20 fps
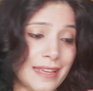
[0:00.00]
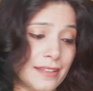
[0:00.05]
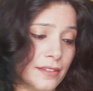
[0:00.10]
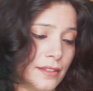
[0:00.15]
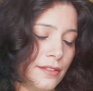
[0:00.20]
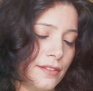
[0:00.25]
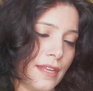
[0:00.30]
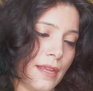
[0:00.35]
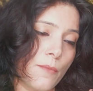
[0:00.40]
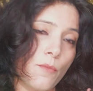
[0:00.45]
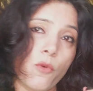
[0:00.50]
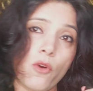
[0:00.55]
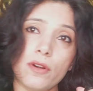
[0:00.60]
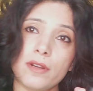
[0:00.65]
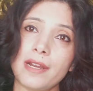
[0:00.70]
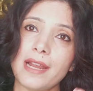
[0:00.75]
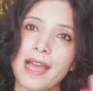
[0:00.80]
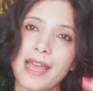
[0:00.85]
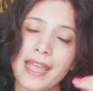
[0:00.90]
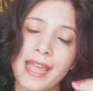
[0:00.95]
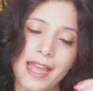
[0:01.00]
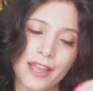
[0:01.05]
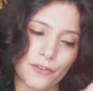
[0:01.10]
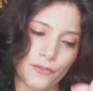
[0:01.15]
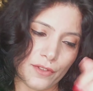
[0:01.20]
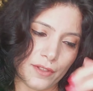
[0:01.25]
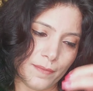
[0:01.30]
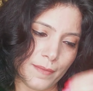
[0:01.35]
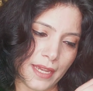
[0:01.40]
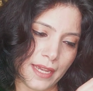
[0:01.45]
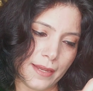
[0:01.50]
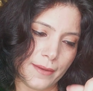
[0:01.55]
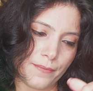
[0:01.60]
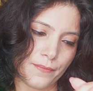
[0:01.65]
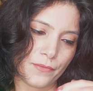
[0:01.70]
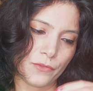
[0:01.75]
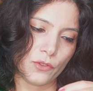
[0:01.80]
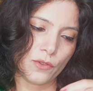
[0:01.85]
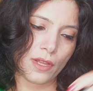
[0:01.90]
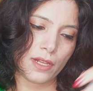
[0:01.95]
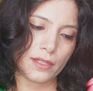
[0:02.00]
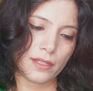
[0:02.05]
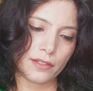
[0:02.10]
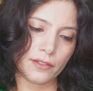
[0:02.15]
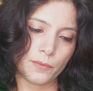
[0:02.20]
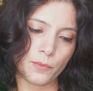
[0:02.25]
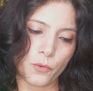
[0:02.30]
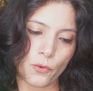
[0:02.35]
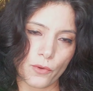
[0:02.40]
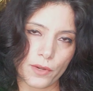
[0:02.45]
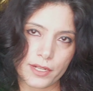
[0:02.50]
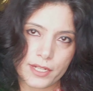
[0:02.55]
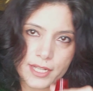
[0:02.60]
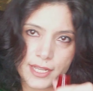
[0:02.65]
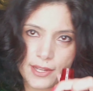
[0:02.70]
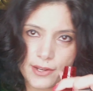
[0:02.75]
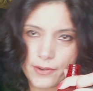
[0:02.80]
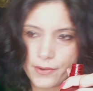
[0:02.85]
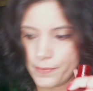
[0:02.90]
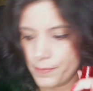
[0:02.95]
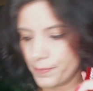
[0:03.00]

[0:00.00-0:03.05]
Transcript: existing bottle I have with me. So I'll just pour it here.